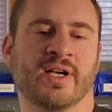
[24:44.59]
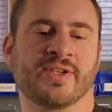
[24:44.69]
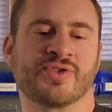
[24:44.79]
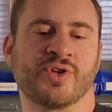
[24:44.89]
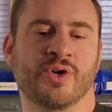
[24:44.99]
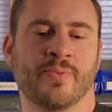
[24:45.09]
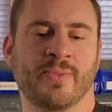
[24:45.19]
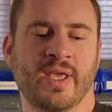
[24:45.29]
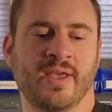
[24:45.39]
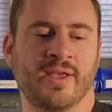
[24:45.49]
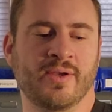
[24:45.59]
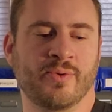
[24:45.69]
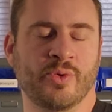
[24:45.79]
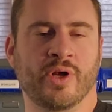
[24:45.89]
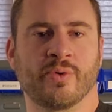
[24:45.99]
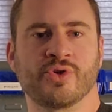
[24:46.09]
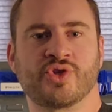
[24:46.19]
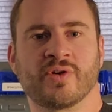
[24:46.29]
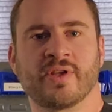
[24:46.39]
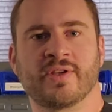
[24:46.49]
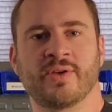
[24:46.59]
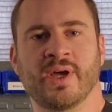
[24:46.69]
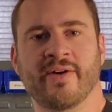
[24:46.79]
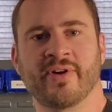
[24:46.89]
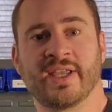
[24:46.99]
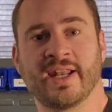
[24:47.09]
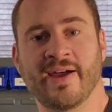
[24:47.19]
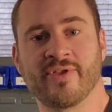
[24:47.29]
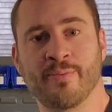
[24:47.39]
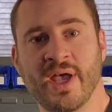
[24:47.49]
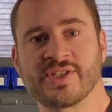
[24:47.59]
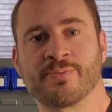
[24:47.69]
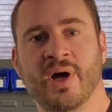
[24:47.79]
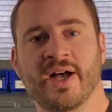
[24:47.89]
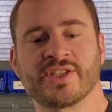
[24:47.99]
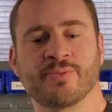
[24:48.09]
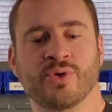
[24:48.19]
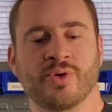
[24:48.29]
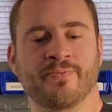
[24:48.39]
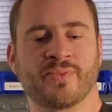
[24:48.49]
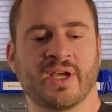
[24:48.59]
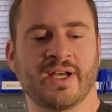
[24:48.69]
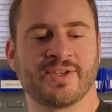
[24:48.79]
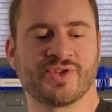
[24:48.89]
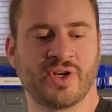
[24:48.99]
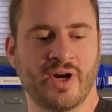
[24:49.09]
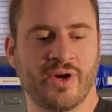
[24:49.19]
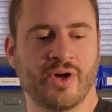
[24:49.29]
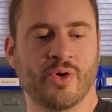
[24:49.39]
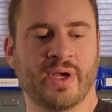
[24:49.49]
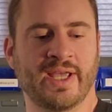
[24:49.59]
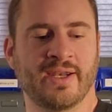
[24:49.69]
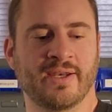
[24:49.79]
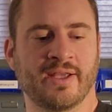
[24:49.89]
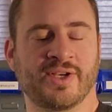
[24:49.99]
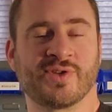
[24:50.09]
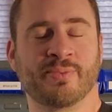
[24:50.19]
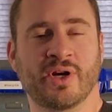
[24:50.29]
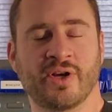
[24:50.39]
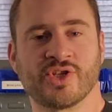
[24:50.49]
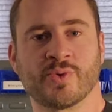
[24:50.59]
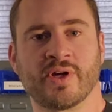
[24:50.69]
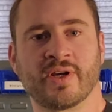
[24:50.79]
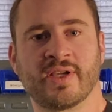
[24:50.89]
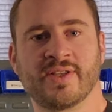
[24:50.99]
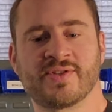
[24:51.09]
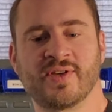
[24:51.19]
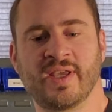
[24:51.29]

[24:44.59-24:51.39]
So we want to ensure that you have the best possible scenario and experience with our kits.